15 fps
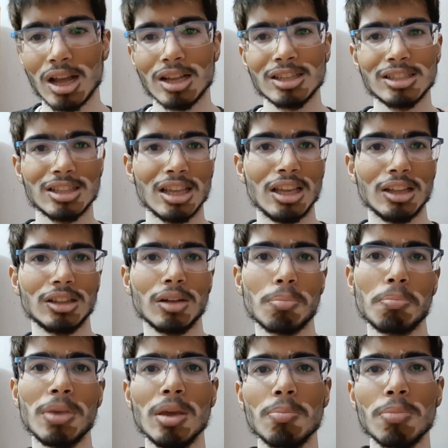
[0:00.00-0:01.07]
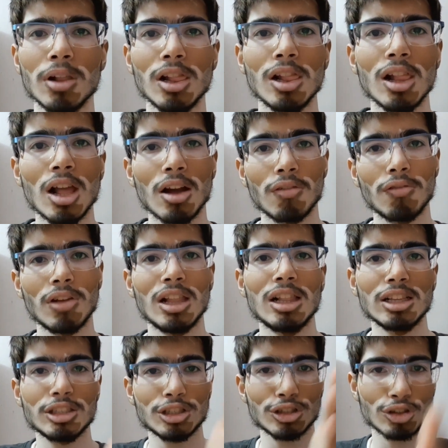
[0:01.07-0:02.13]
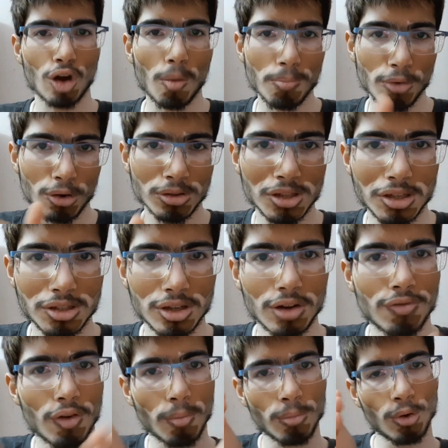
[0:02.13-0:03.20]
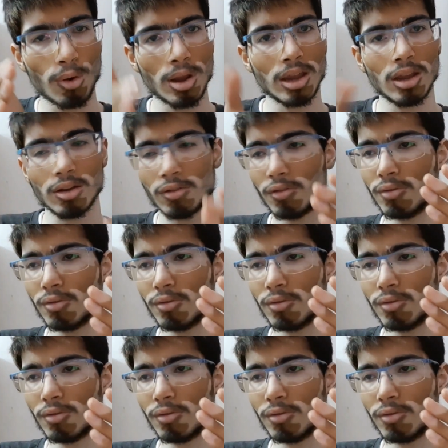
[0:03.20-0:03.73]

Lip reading: See, the people will stop your sister from going